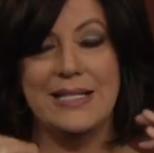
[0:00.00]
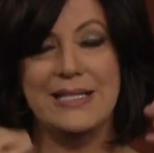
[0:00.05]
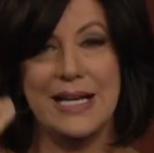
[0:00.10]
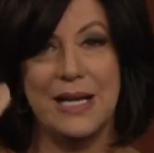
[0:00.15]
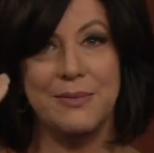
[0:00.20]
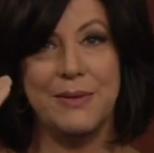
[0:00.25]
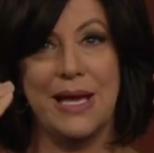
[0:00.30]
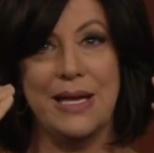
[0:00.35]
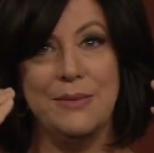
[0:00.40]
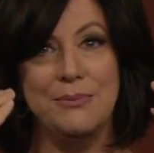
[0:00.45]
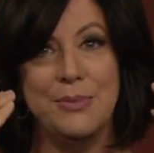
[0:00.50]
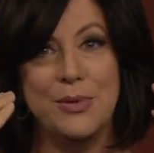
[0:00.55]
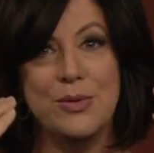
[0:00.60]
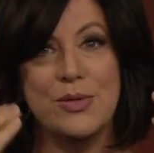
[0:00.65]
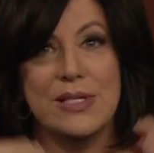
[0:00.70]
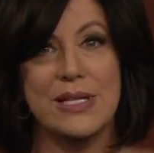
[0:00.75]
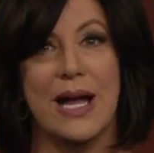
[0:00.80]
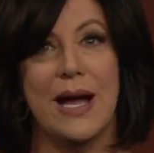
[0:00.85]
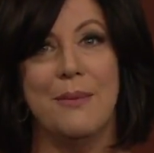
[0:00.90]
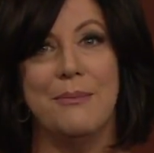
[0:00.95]
to help oh. kind of
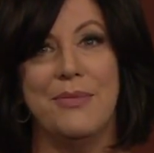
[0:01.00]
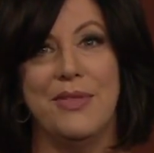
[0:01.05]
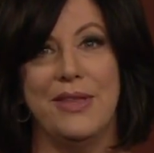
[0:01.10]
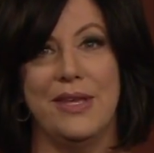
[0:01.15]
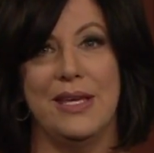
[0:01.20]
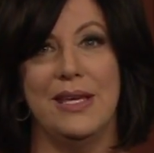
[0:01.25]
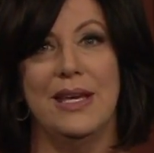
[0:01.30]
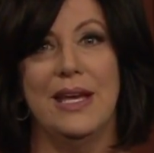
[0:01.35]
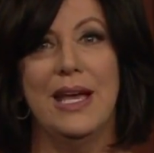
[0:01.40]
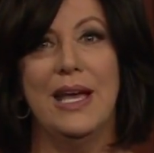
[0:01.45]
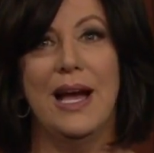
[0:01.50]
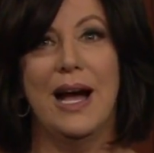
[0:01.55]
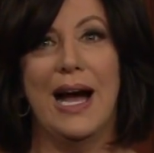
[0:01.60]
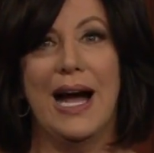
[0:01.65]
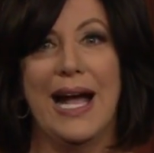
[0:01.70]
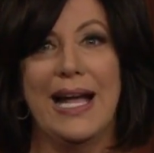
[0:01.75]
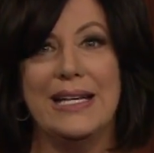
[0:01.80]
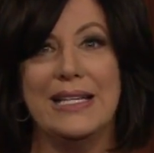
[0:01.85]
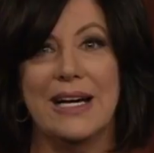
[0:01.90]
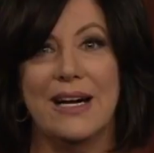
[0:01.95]
boost up the
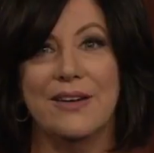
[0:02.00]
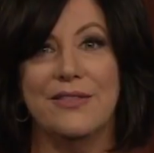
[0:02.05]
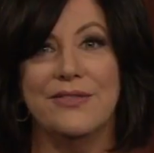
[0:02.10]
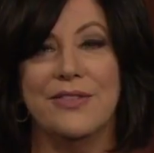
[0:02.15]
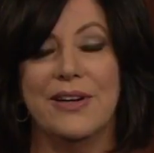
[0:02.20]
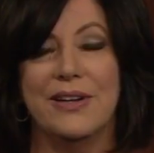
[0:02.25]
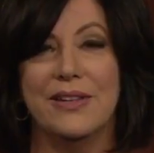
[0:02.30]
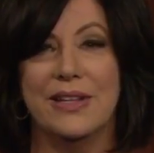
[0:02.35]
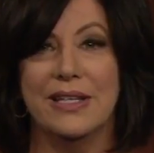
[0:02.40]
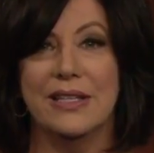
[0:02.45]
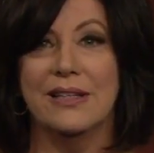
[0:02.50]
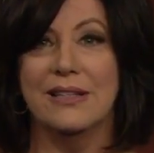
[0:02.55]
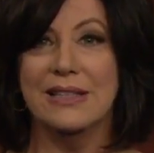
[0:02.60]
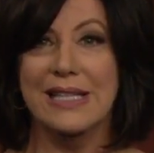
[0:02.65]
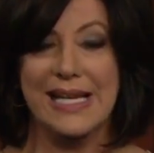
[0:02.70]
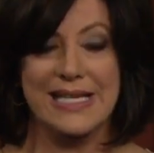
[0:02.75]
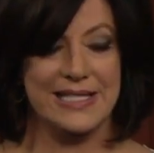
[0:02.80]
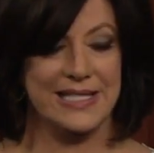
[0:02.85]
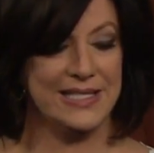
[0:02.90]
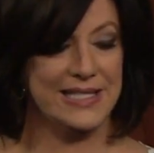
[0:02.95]
height of the
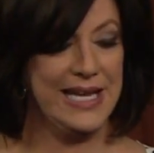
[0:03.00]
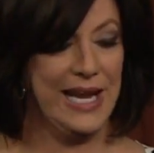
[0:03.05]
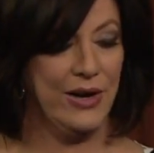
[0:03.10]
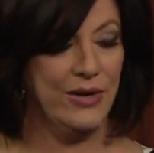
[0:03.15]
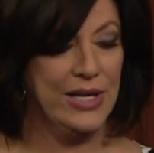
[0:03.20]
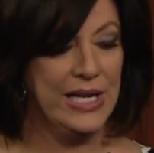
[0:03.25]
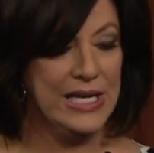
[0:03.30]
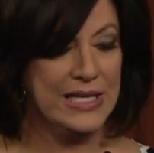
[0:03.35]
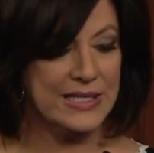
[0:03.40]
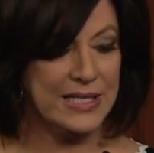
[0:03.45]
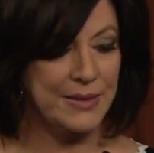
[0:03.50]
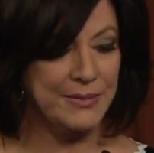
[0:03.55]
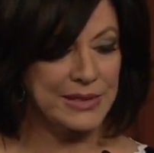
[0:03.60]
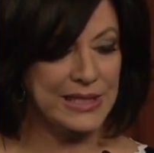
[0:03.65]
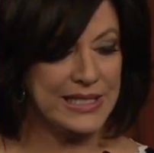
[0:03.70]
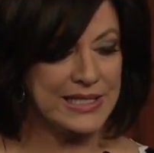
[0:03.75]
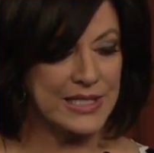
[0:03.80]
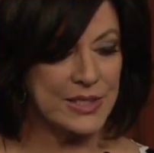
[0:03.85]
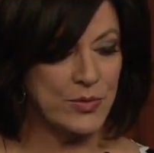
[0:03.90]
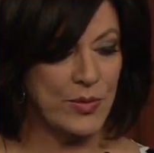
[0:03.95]
glasses. Now, some
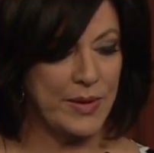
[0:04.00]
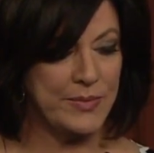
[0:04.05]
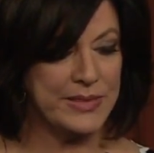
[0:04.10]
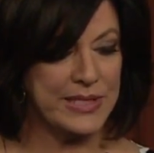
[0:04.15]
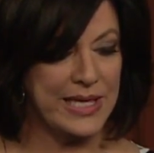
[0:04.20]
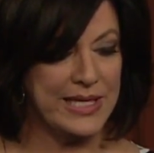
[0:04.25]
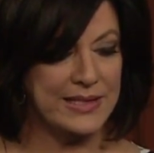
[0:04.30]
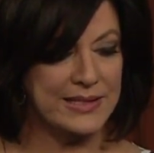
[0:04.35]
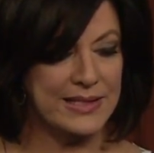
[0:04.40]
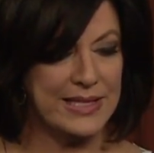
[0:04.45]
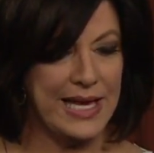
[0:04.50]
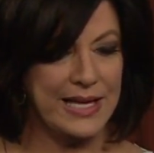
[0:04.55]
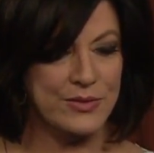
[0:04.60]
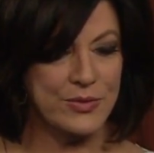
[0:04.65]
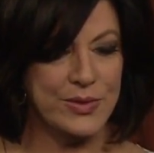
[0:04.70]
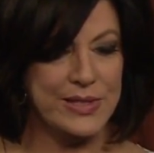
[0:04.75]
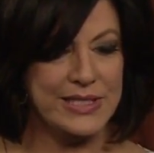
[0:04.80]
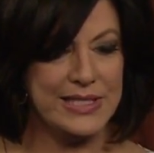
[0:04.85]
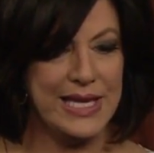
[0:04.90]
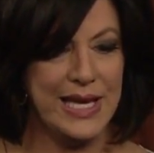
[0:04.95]
glasses website, as
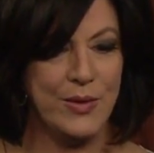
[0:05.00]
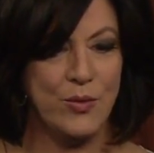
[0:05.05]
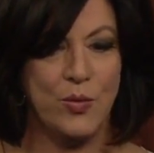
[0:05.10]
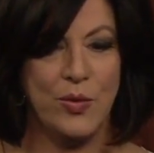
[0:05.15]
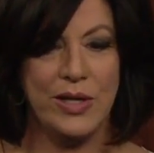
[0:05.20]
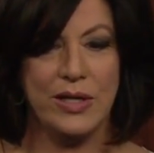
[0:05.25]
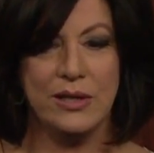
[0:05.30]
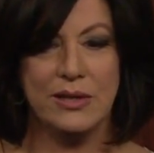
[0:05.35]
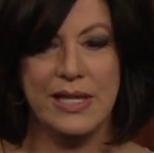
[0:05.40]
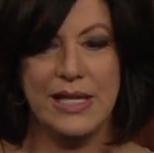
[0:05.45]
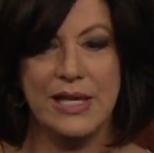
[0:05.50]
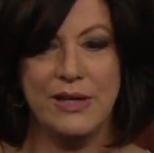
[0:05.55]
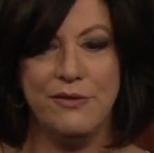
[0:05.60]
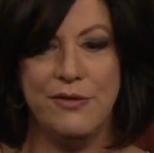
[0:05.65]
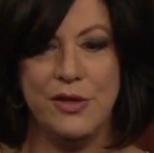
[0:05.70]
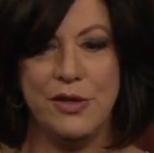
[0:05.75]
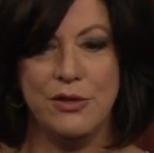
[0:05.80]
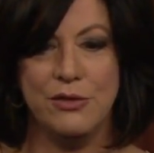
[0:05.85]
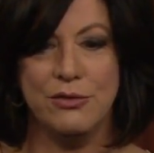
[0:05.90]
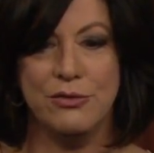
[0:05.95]
we said, will give
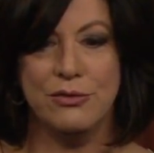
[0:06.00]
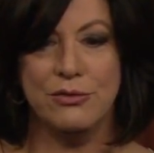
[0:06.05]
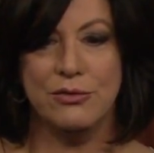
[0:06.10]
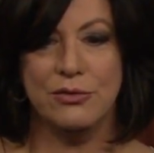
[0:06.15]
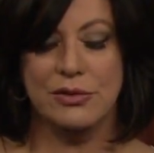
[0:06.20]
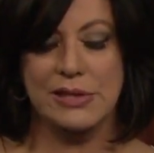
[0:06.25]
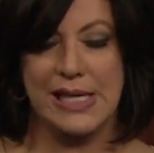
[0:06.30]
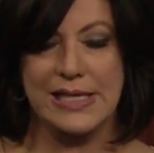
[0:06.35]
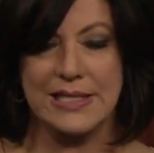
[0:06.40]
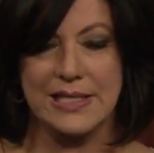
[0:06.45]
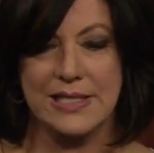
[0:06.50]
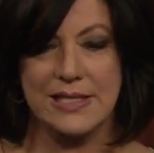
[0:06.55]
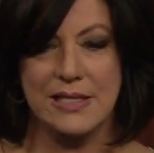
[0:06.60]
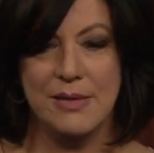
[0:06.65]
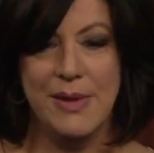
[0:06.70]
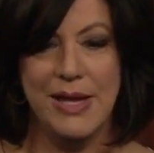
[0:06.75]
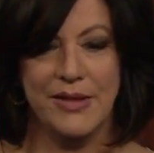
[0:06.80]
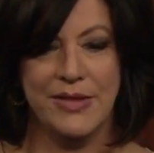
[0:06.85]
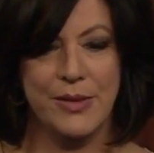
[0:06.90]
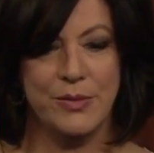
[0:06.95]
you glasses in the
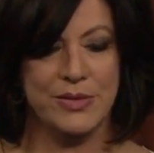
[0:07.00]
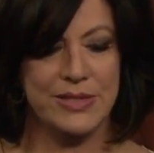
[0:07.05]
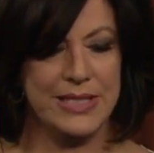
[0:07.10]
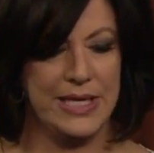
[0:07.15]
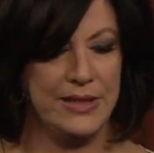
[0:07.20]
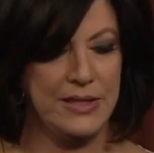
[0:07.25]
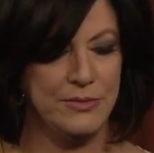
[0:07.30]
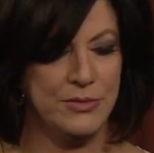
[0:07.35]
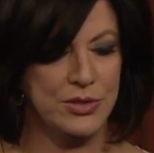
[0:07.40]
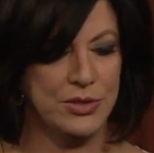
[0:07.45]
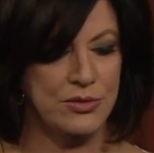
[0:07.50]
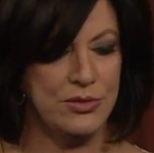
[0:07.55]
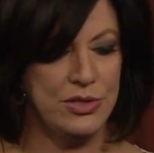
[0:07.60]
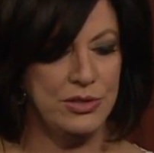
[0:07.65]
mail. They will send them mm -hmm.